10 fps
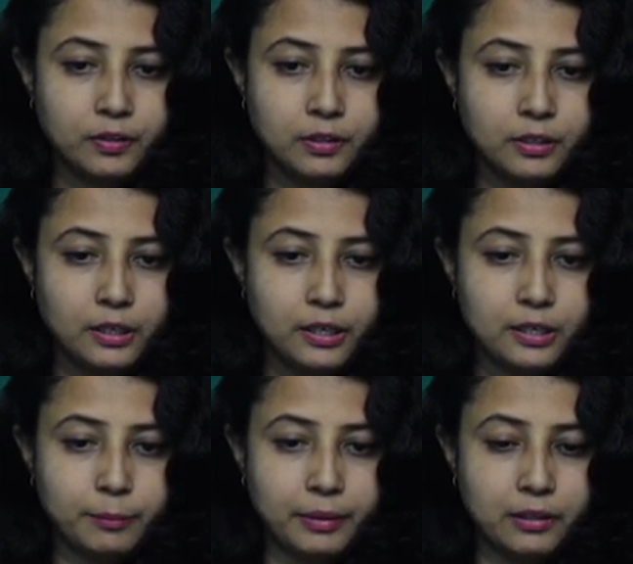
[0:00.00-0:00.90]

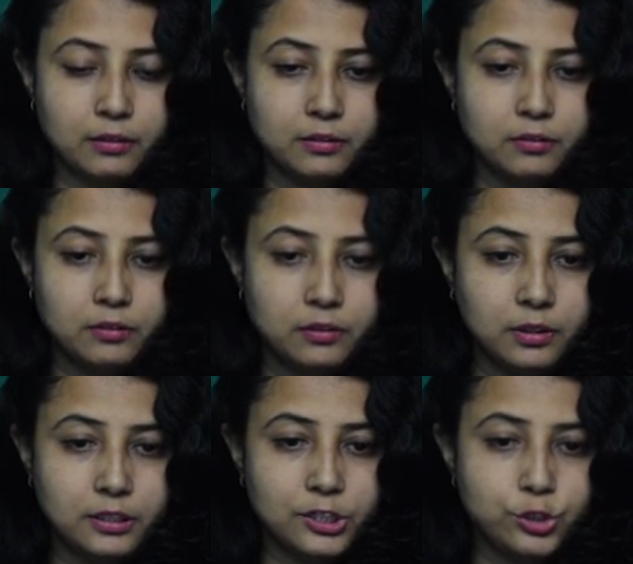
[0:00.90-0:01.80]
enamel
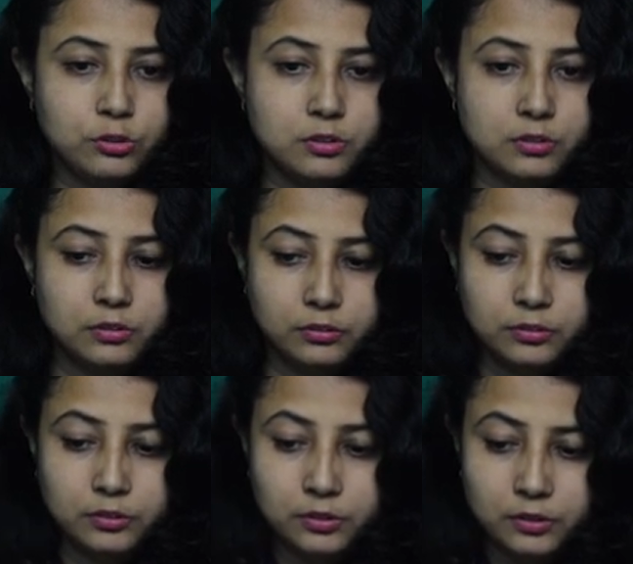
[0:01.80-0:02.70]
understood
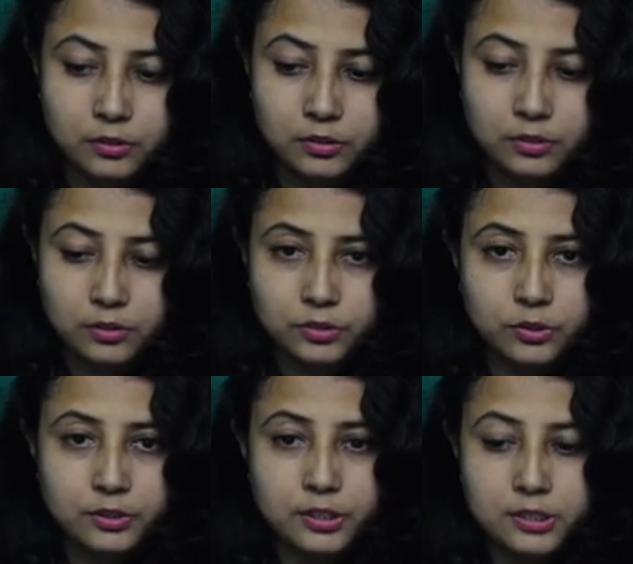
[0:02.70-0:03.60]
so
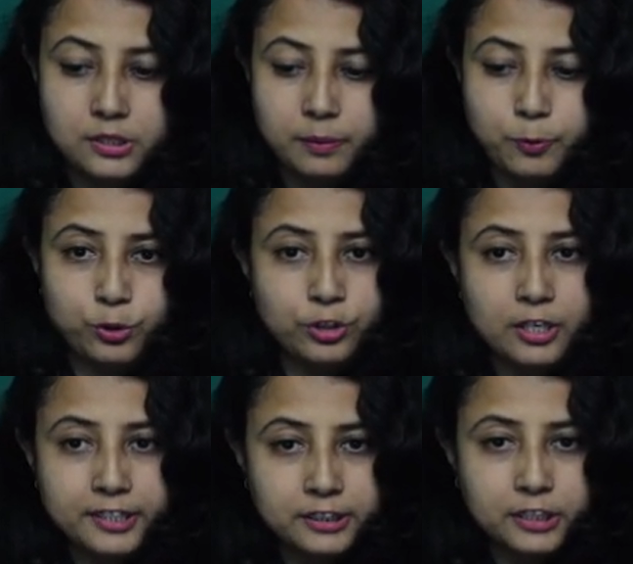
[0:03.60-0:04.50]
this is the
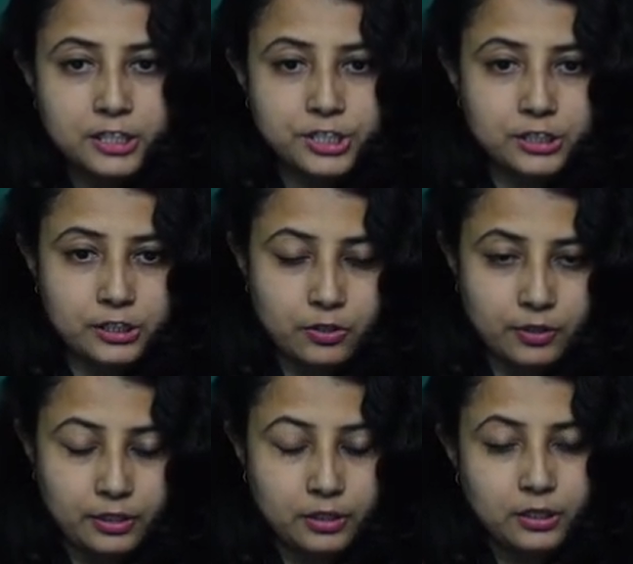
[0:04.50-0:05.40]
proteolytic chelation
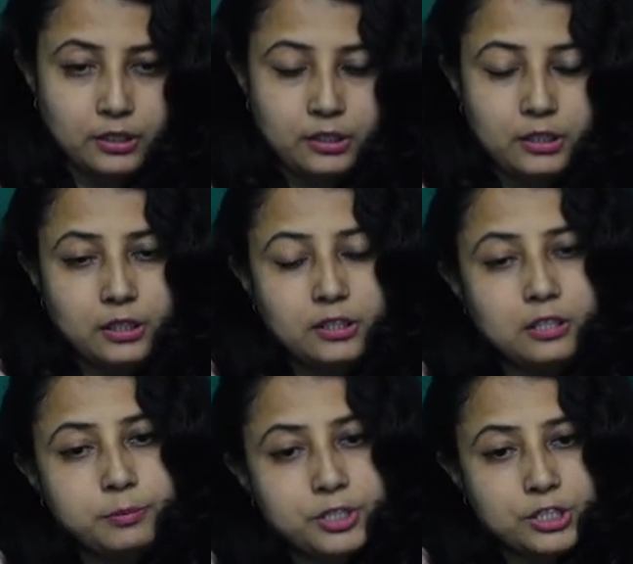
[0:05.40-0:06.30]
theory here the
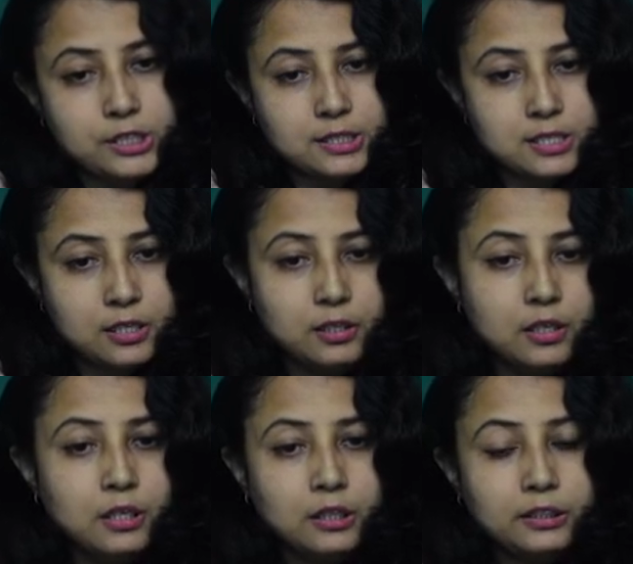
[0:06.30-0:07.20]
limitations are
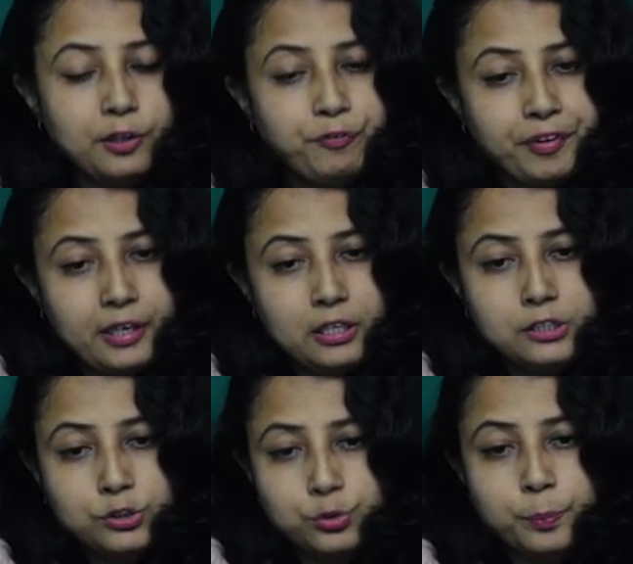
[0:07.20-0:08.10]
they failed
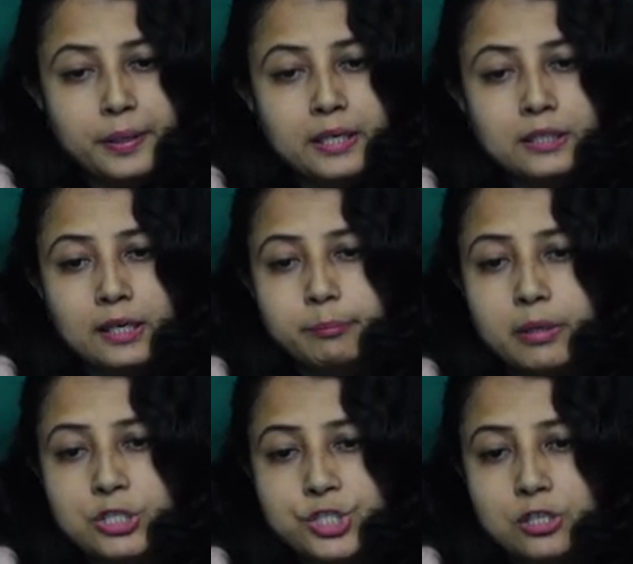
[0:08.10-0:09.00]
to make a
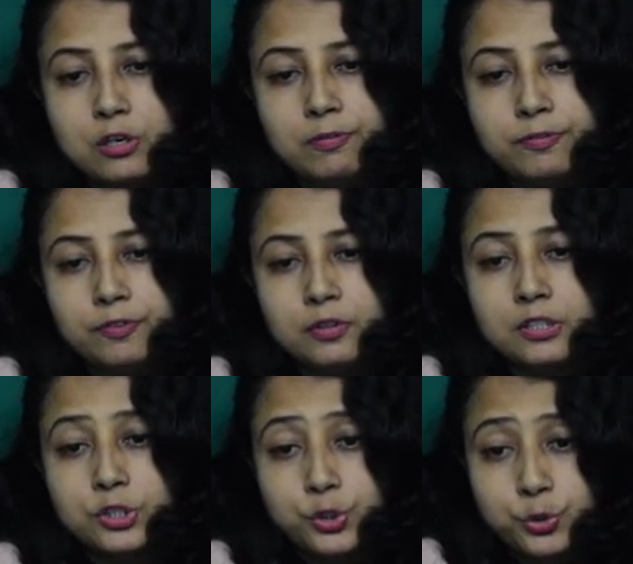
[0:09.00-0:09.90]
mention of
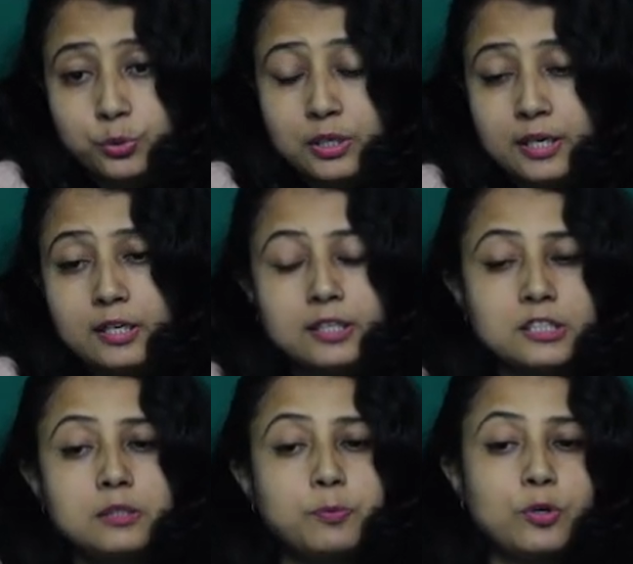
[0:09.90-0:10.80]
sugar and
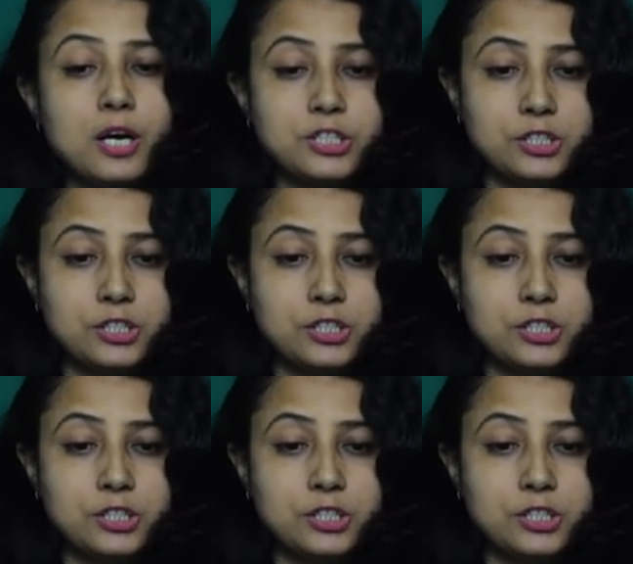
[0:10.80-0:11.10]
acid production.